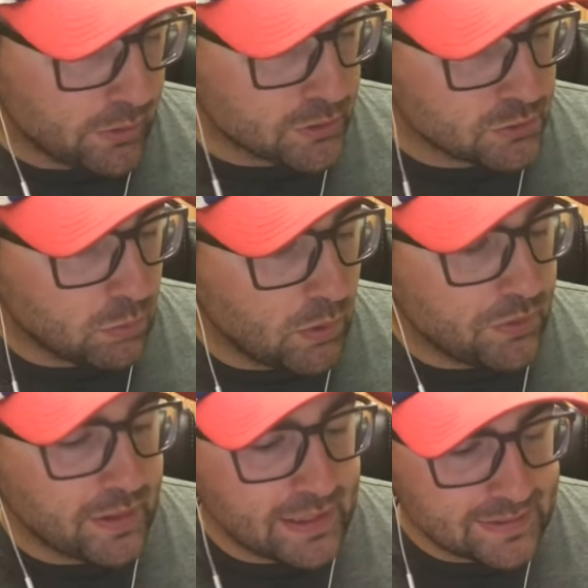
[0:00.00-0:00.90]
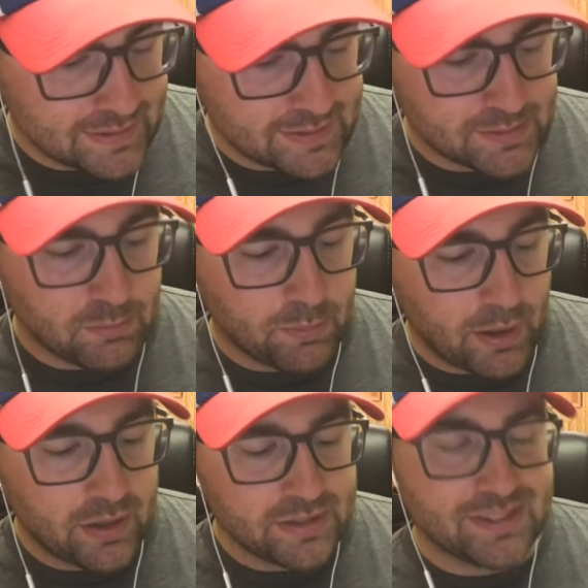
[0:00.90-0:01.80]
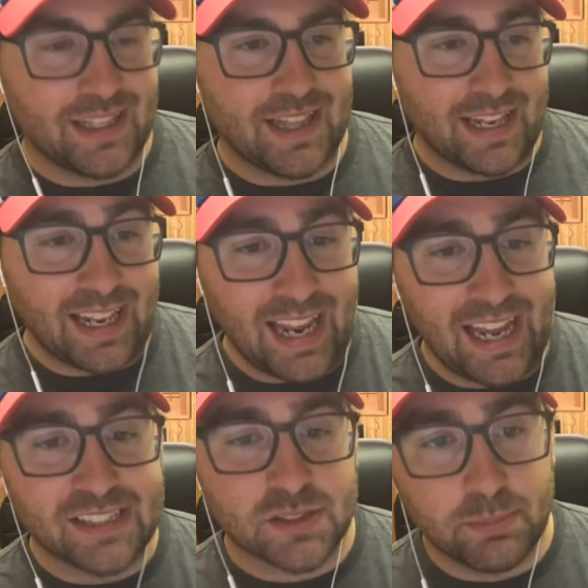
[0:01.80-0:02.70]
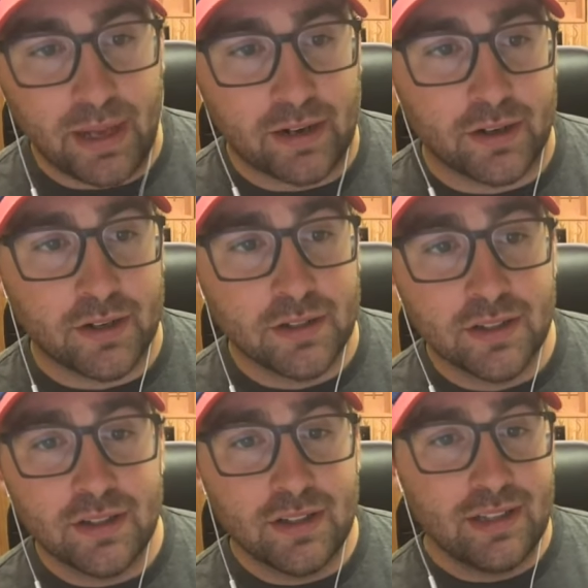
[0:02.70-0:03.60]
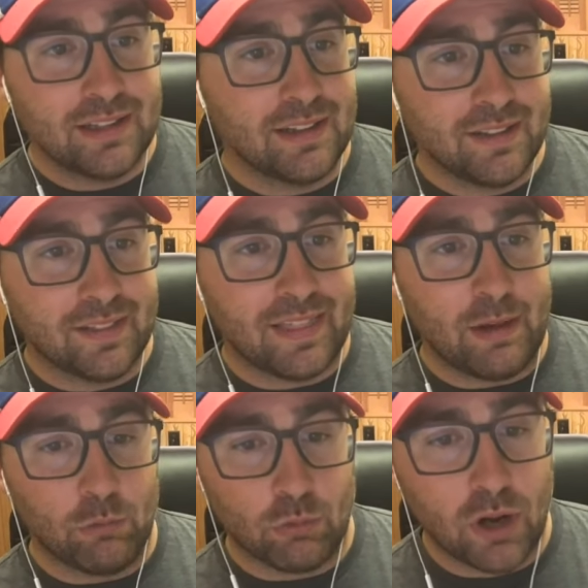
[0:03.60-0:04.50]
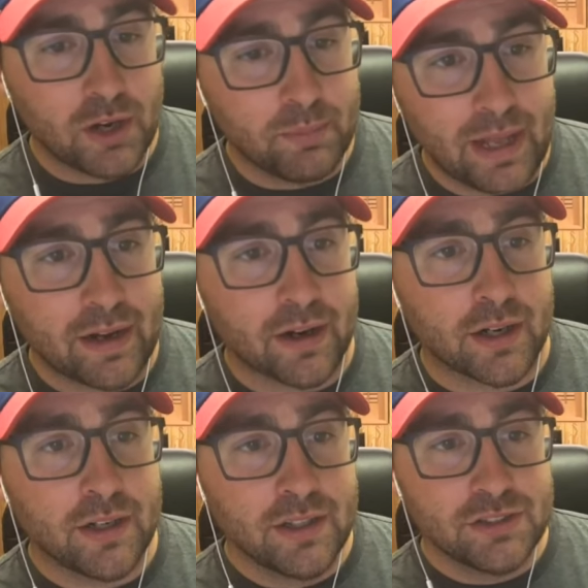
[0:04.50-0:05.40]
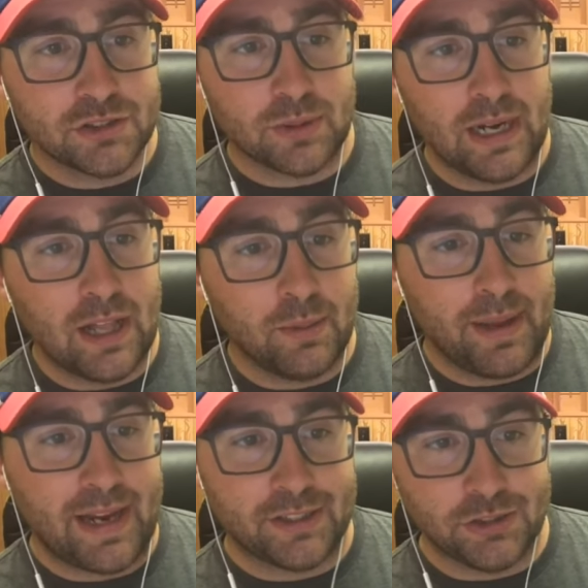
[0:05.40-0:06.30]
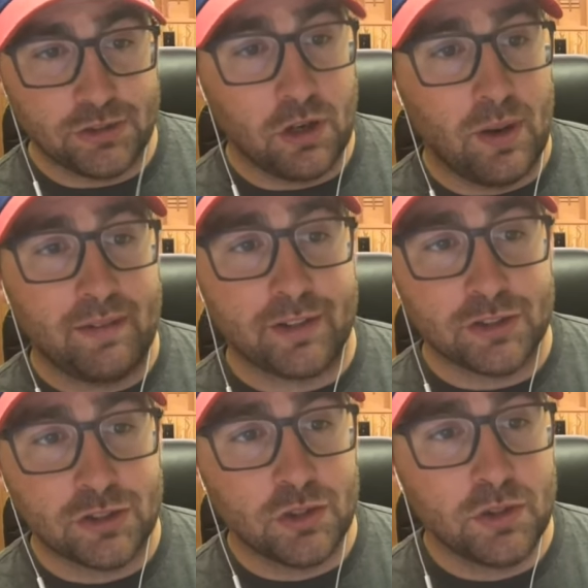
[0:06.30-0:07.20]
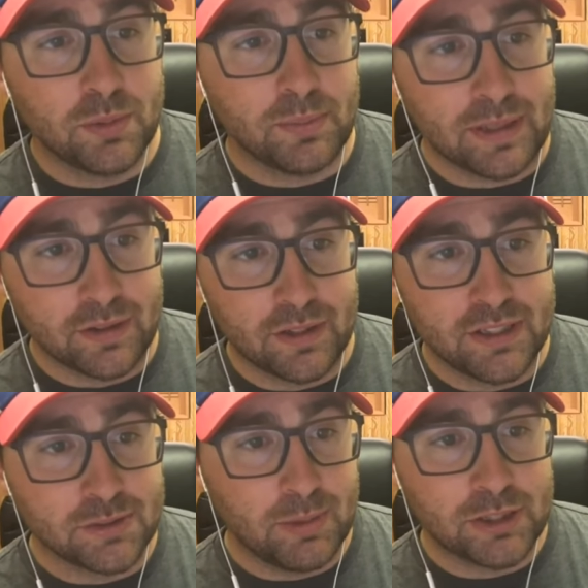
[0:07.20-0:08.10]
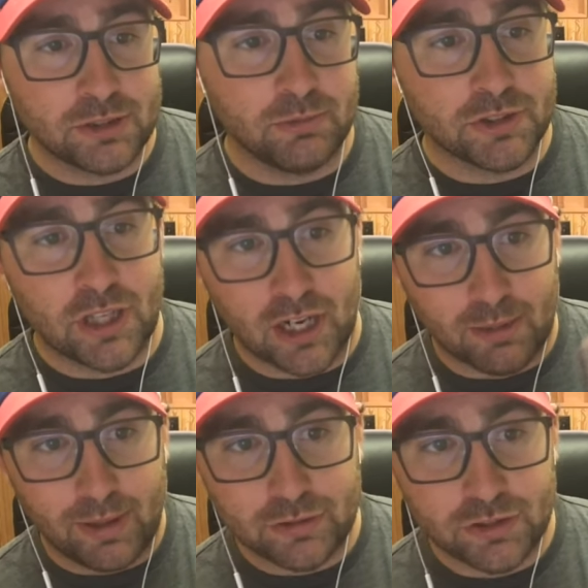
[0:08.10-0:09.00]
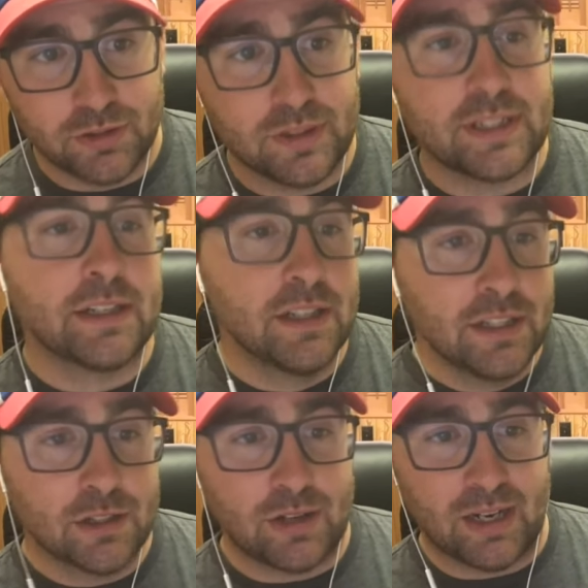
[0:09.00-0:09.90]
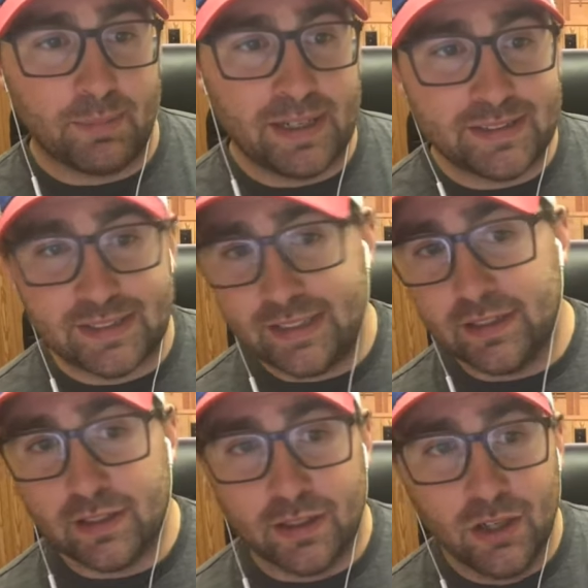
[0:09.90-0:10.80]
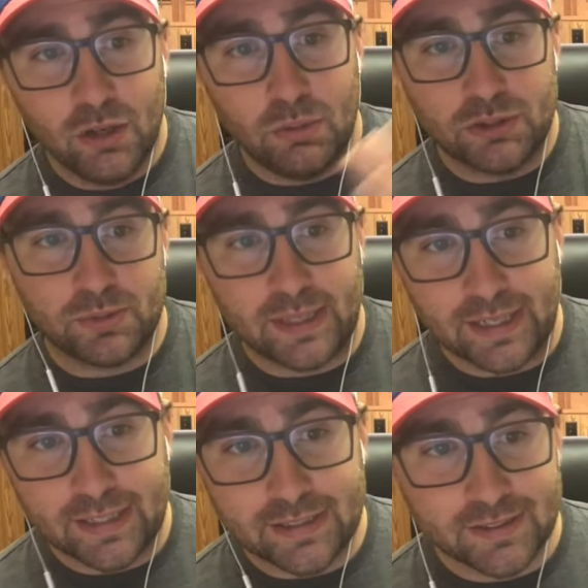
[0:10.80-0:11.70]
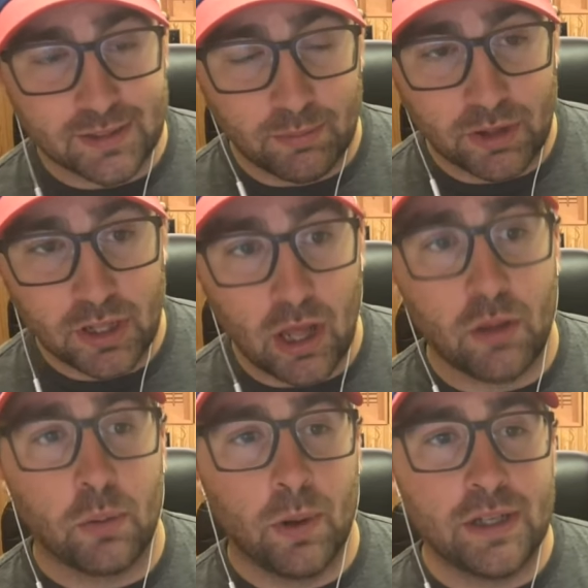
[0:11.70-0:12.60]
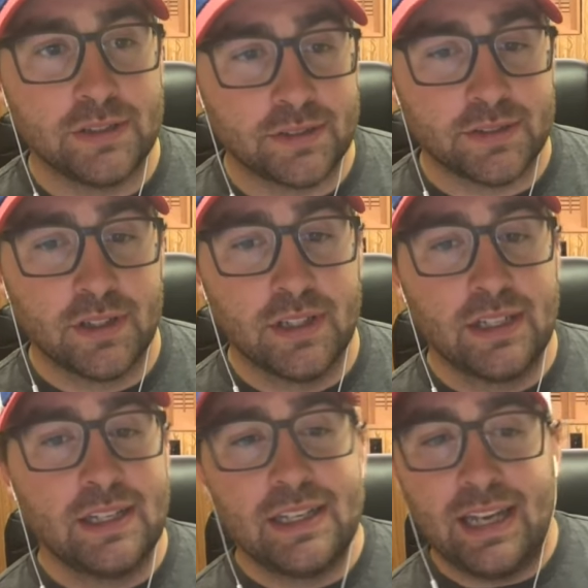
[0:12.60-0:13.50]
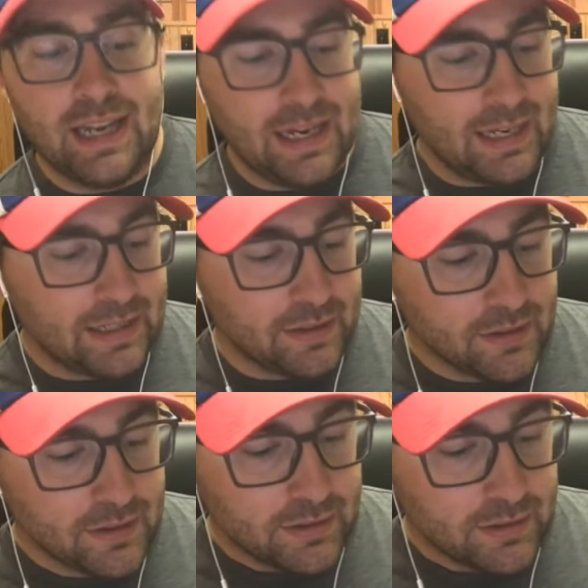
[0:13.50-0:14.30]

there's one thing that sets them apart is that they cast better, they run better straight out of the package. You don't have to tune them nearly as much, and we'll talk about tuning crankbaits here once we get into some of the other ones. And